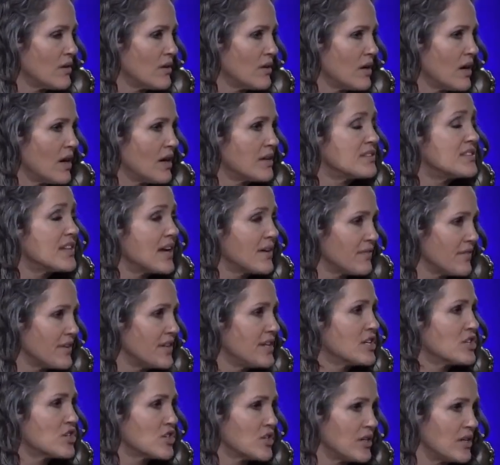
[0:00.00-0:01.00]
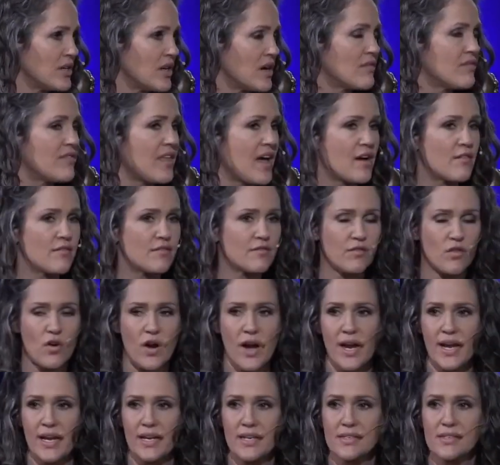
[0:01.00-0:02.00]
uh, definition of that
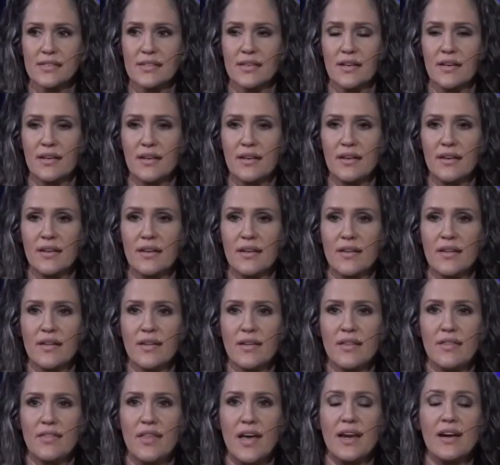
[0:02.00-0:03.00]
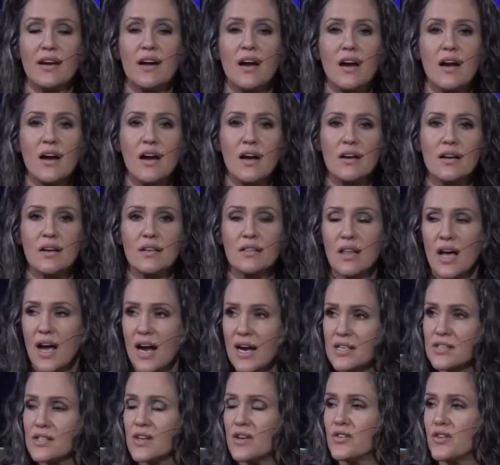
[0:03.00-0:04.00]
phrase that
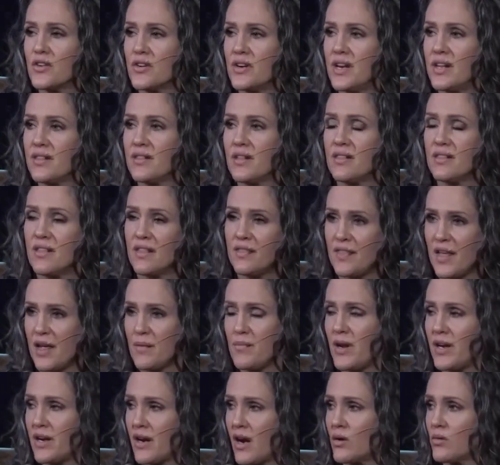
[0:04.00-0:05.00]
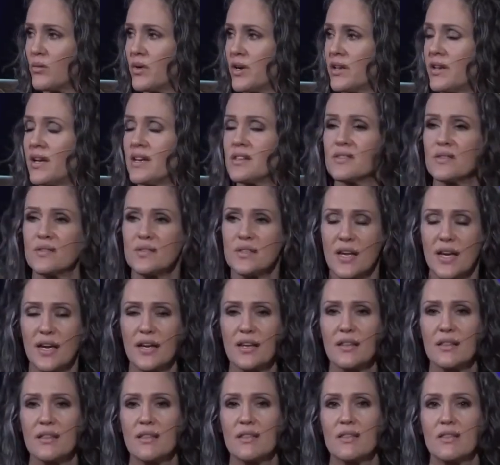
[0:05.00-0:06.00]
lies underneath it that they may not realize. So
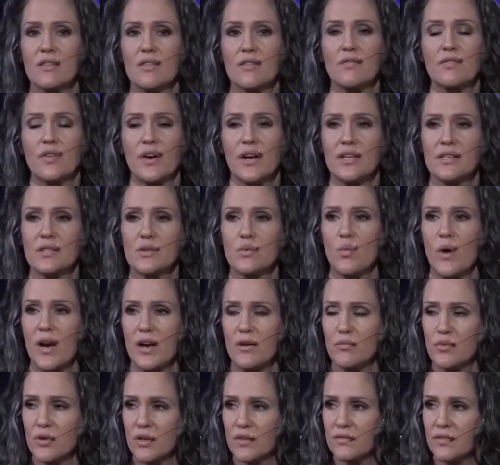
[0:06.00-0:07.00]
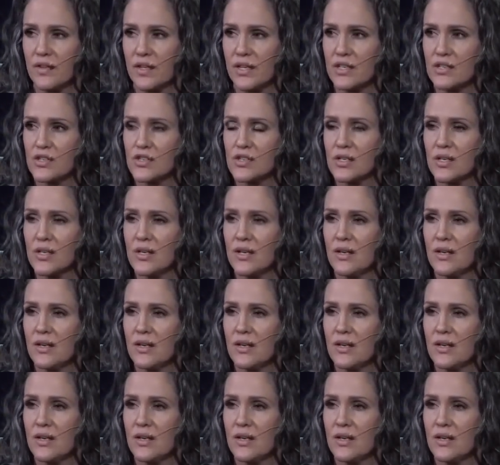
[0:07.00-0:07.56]
take the phrase white privilege.